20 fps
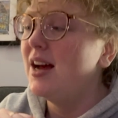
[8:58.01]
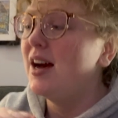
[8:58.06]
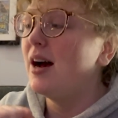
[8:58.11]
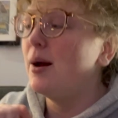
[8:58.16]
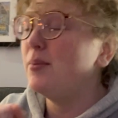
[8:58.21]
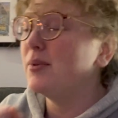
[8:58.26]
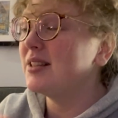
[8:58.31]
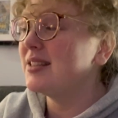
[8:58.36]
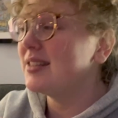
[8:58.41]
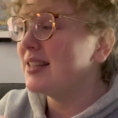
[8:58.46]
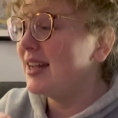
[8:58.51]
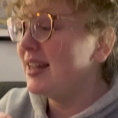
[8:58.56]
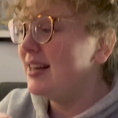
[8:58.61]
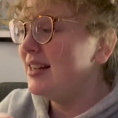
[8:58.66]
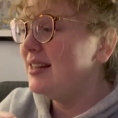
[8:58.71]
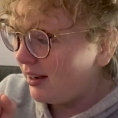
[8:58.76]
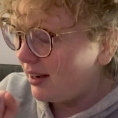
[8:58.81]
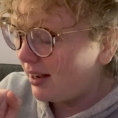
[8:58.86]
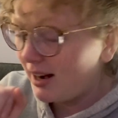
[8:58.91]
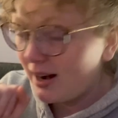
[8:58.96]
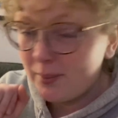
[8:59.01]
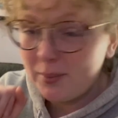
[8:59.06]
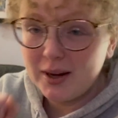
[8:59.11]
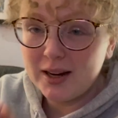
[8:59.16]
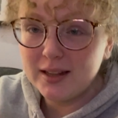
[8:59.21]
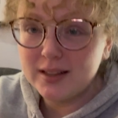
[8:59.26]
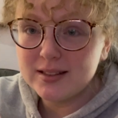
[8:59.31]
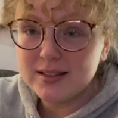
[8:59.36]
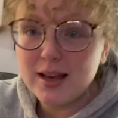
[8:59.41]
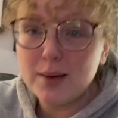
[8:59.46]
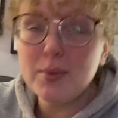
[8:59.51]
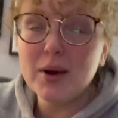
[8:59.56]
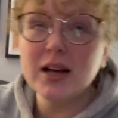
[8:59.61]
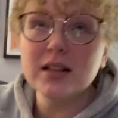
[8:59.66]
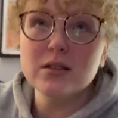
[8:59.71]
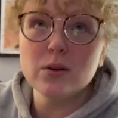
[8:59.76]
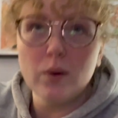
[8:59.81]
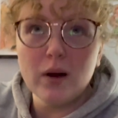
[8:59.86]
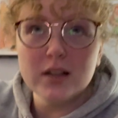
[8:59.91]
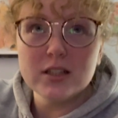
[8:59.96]
I'm excited, and I'm gonna get back
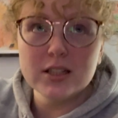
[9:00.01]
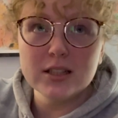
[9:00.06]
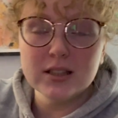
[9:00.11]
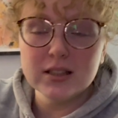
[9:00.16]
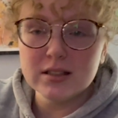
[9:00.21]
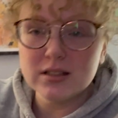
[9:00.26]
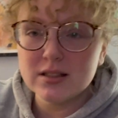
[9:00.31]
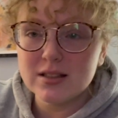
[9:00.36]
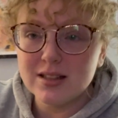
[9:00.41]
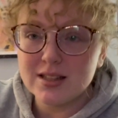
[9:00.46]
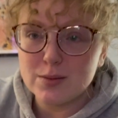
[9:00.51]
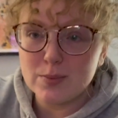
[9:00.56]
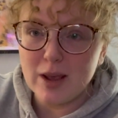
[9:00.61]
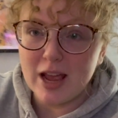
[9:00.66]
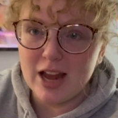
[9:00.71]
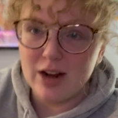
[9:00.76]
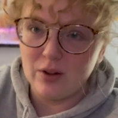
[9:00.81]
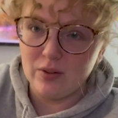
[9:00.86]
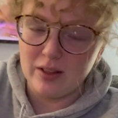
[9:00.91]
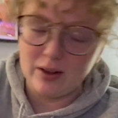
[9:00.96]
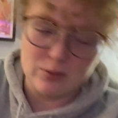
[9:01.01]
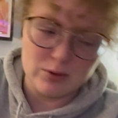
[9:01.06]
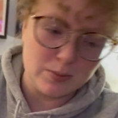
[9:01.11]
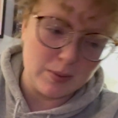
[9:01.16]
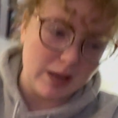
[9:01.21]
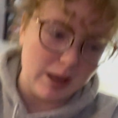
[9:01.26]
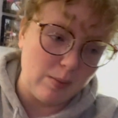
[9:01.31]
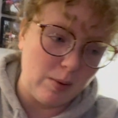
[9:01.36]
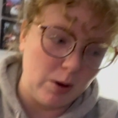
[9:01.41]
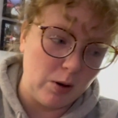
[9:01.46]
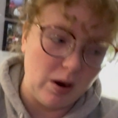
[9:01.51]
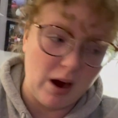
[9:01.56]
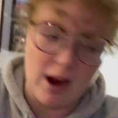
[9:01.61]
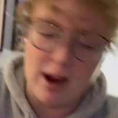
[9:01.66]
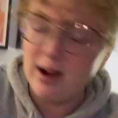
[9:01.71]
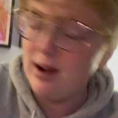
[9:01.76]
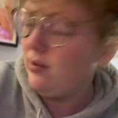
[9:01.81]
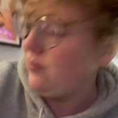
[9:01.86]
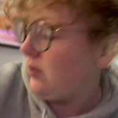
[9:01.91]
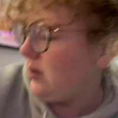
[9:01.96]
to watching this panel that was making me
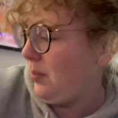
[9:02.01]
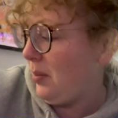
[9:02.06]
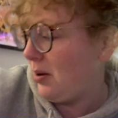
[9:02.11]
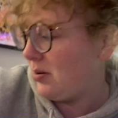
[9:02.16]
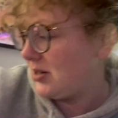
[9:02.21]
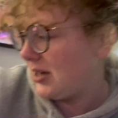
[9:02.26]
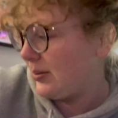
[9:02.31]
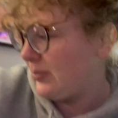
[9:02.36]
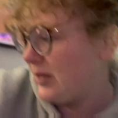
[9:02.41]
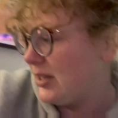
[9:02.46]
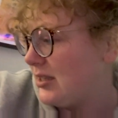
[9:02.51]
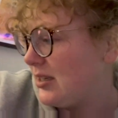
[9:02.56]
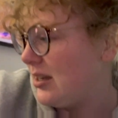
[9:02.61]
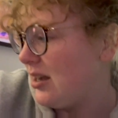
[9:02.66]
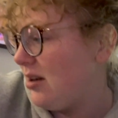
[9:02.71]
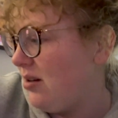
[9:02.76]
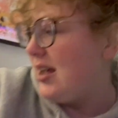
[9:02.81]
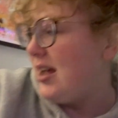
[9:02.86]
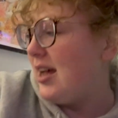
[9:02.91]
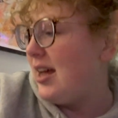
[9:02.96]
cry about 10 minutes ago.